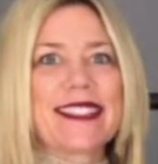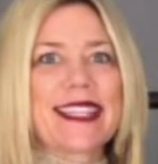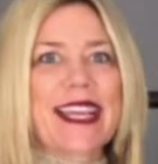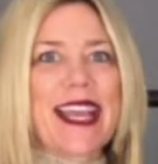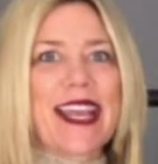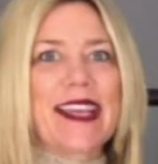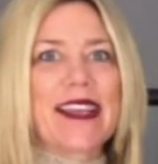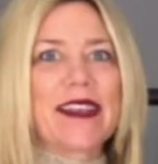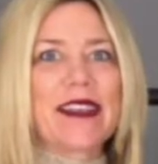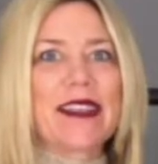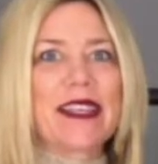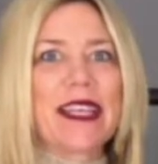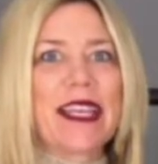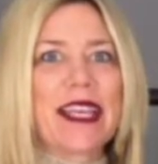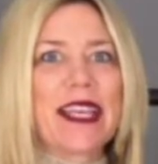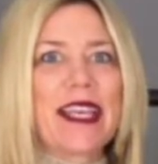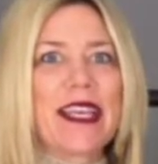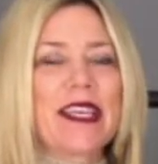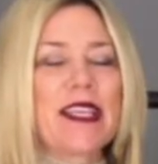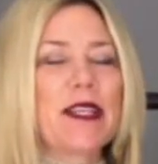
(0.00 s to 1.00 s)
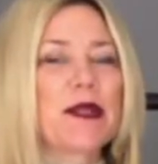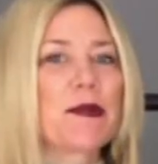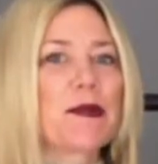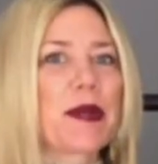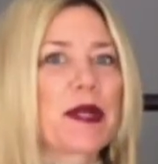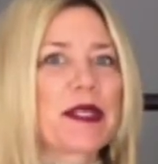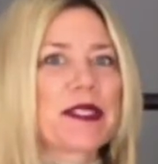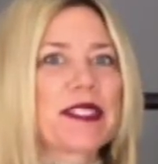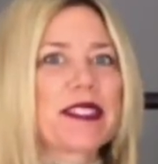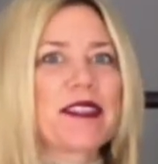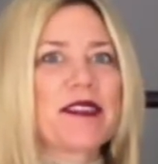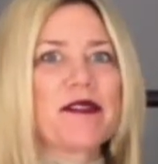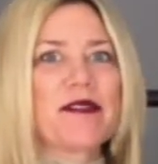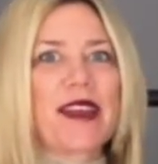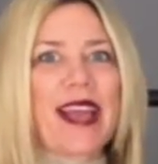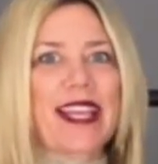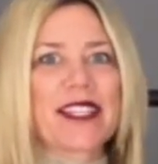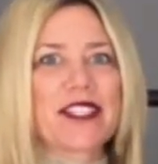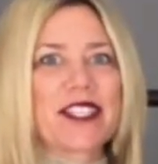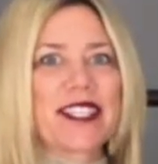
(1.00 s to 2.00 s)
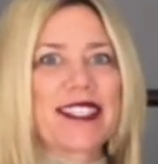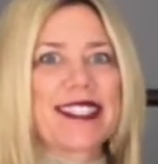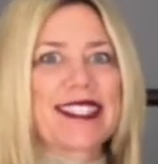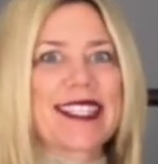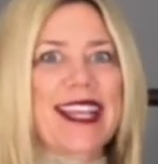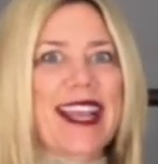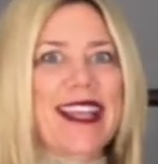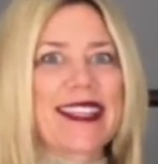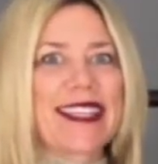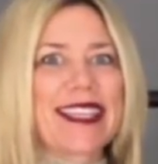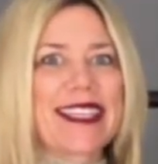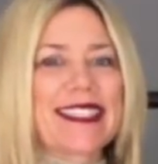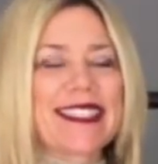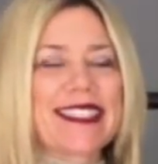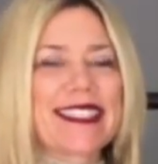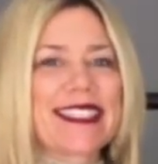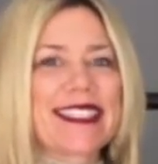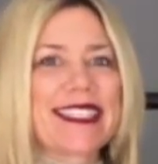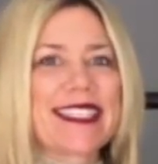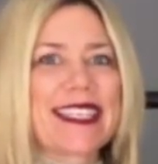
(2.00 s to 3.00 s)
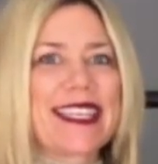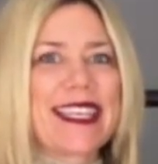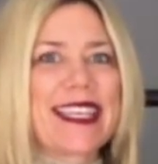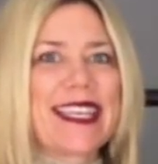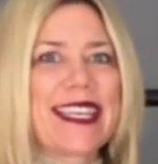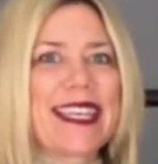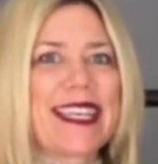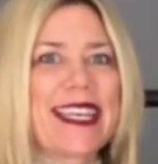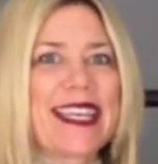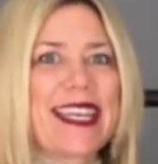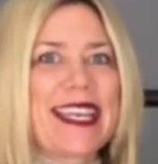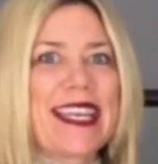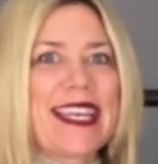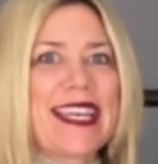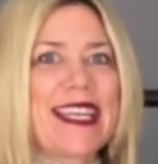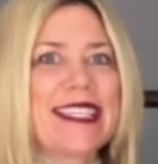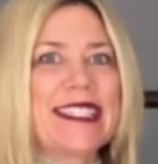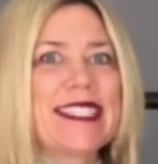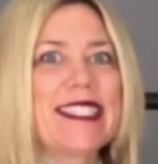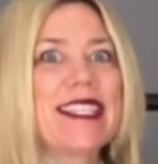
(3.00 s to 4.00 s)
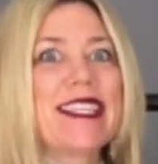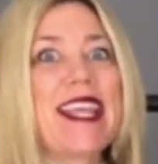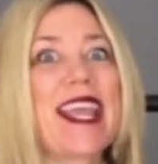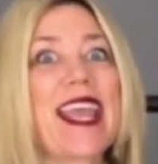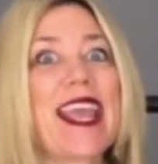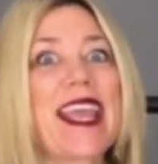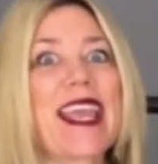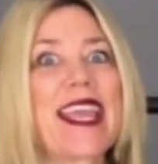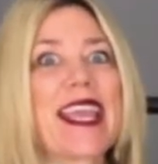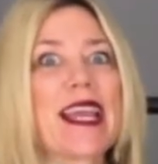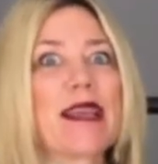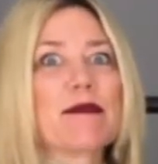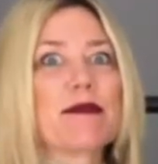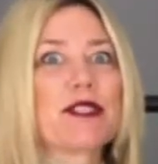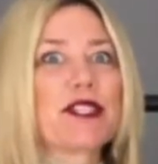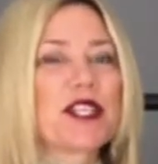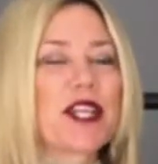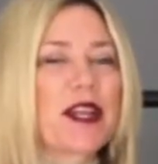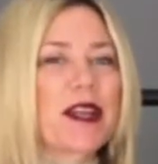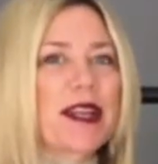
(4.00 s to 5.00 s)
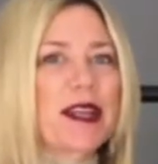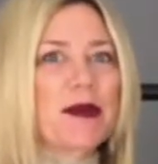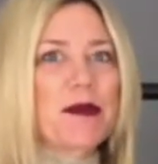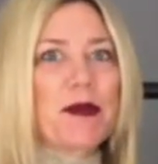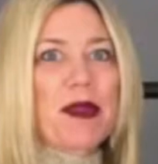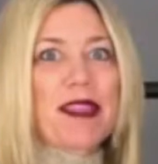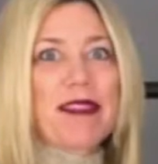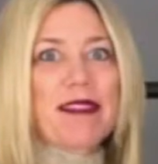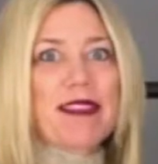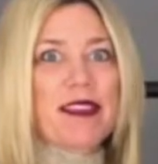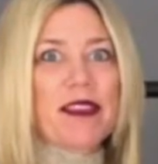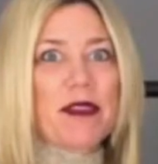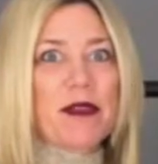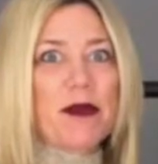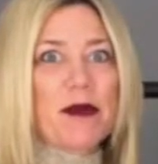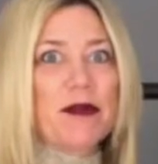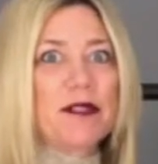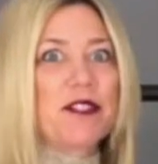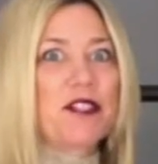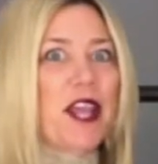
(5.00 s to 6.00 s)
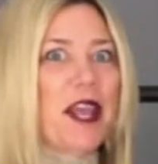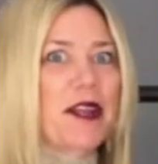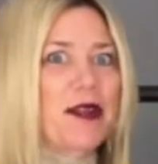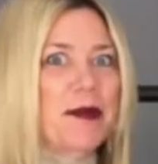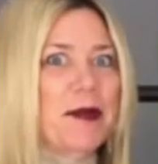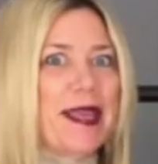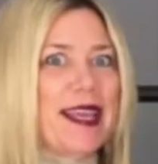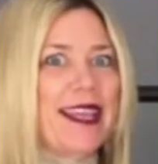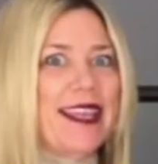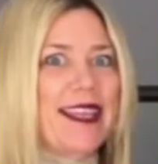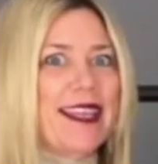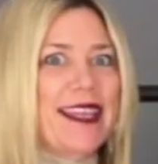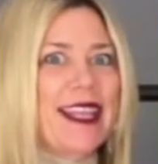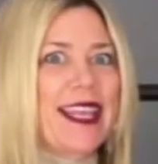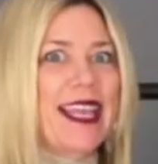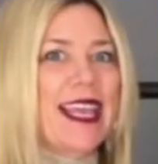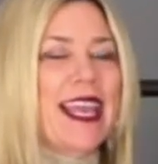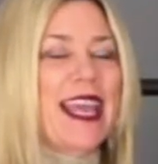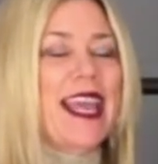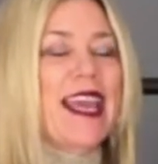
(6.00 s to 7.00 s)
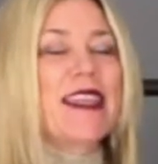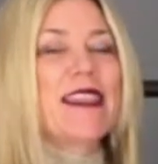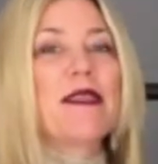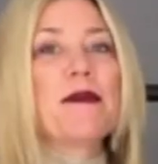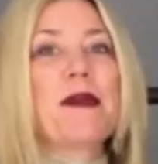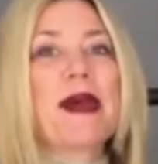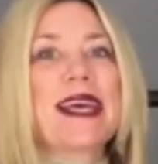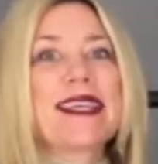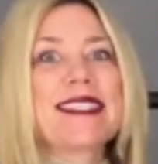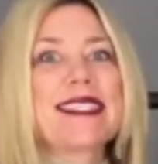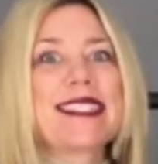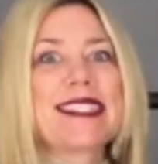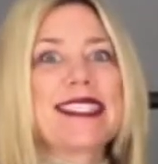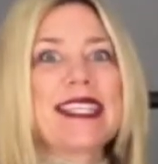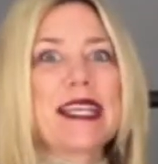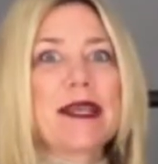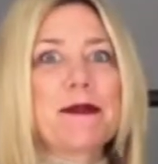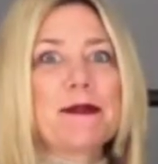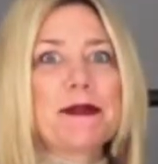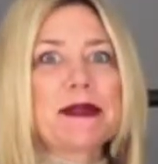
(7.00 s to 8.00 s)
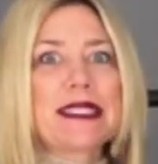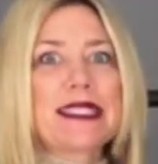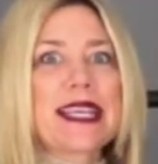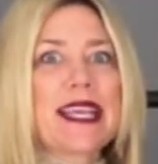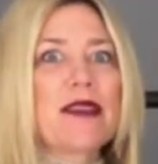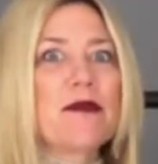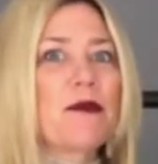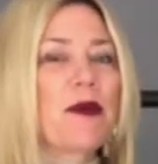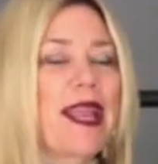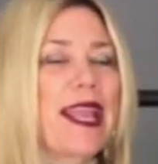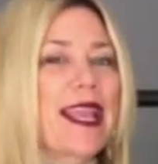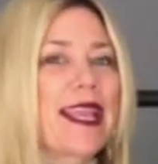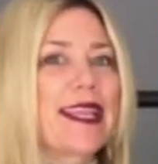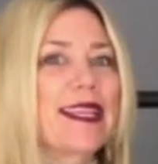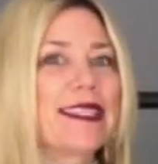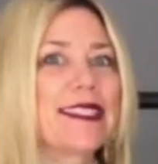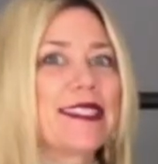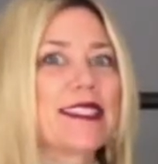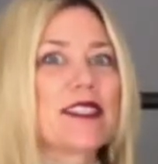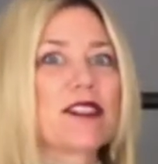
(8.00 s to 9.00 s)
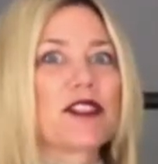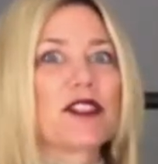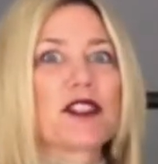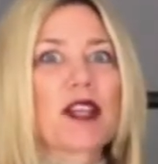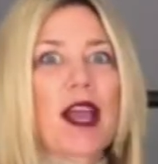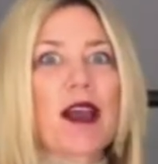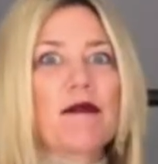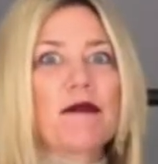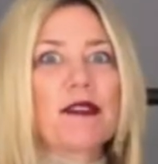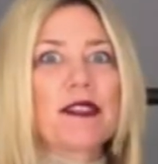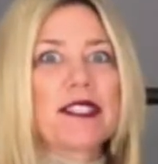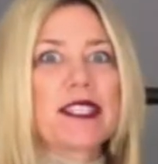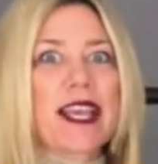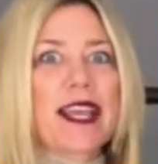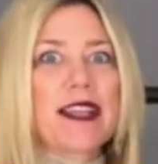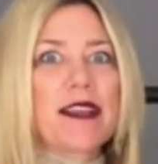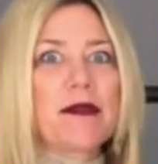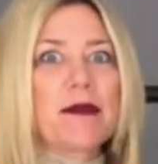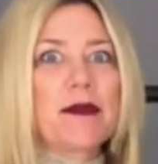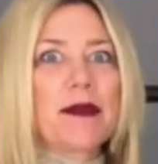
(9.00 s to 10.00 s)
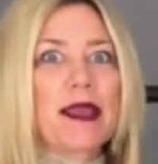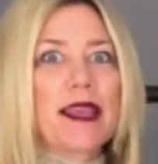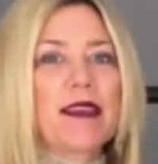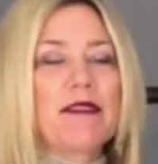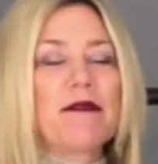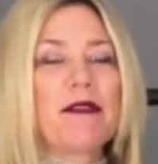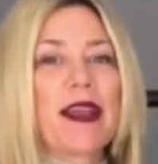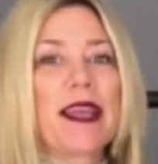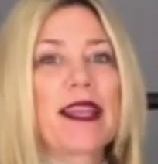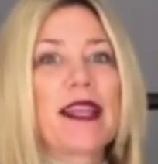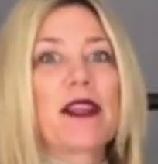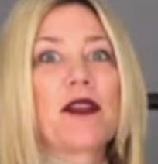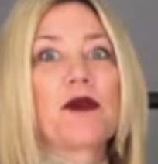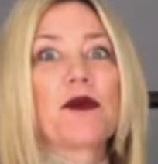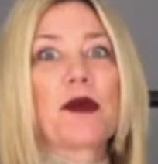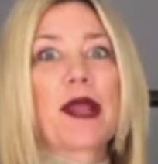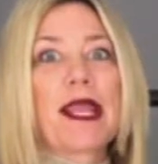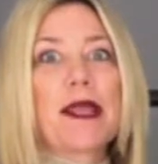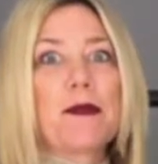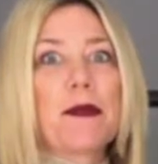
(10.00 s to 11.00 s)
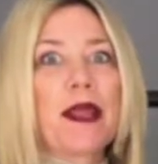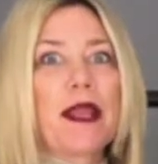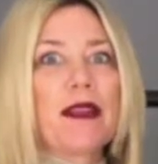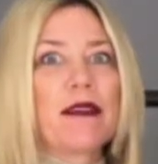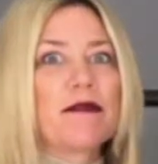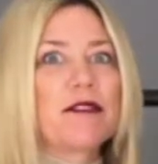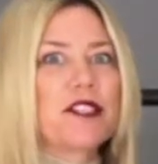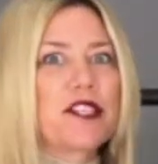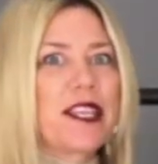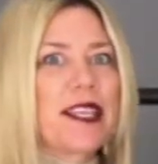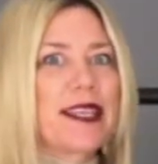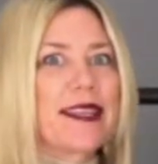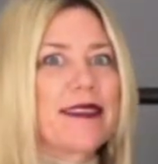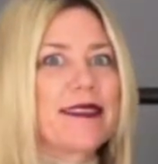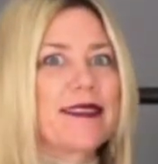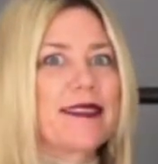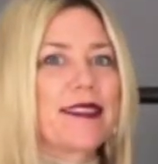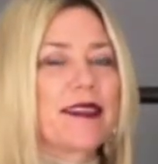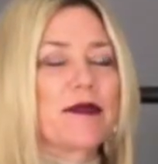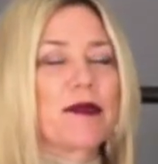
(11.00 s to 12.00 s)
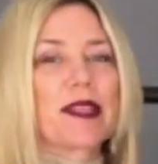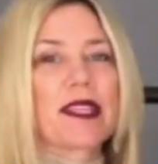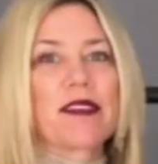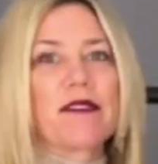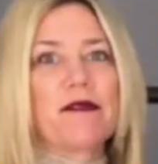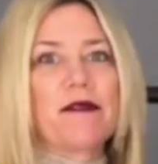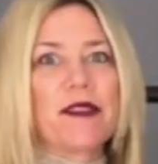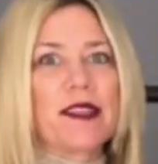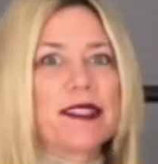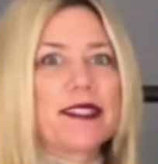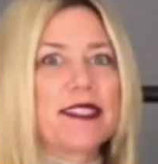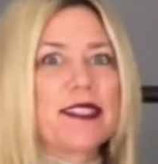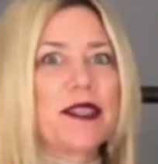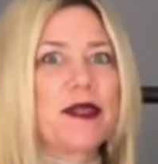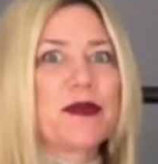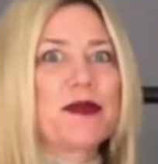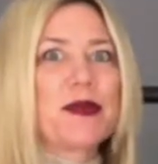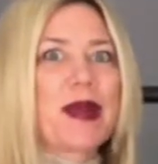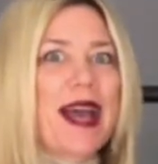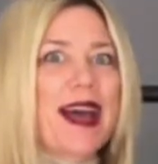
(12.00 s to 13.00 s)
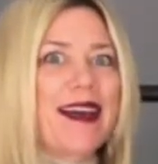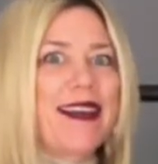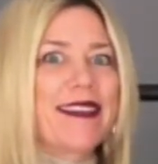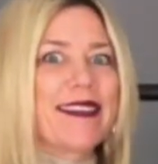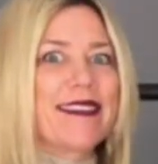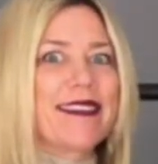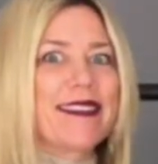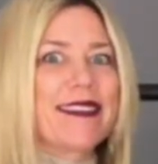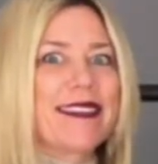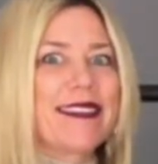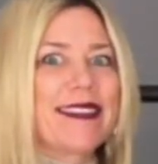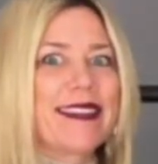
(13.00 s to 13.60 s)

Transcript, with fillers: Style, your personal fashion stylist. Today I'm sharing with you, gentlemen, the best tips and ways to shop for denim and find a great pair of jeans that really fits you well.